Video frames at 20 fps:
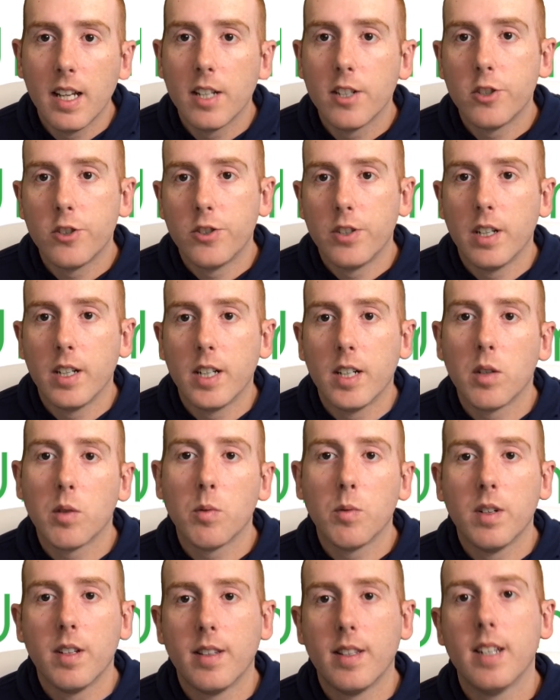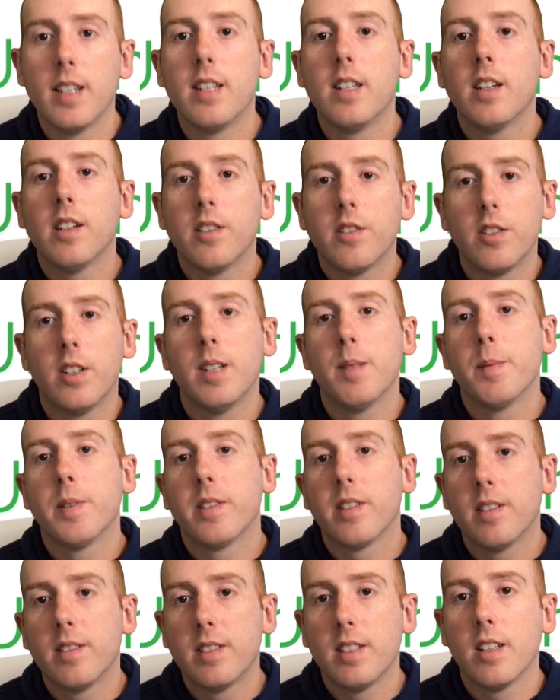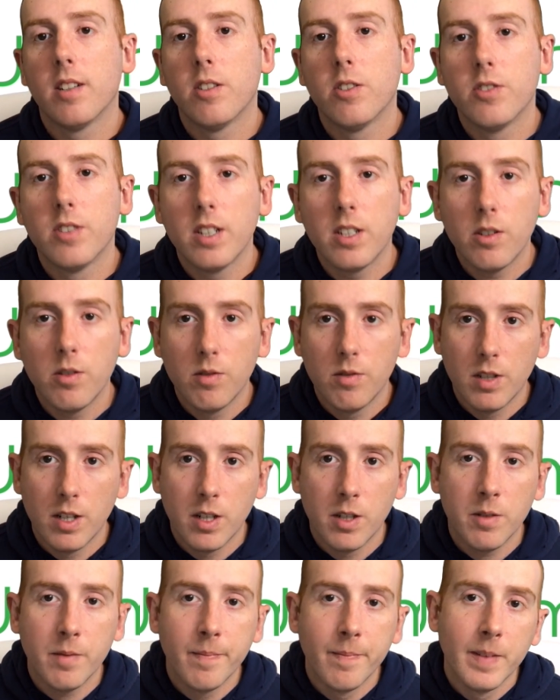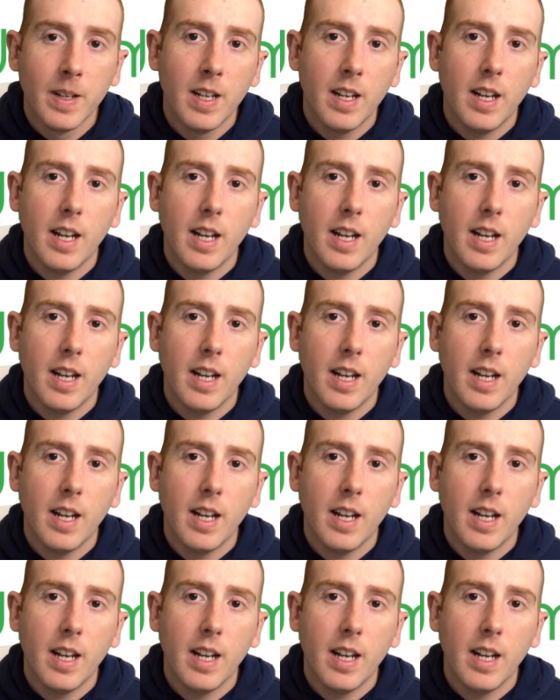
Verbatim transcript: Share it with any other Amazon sellers that you know.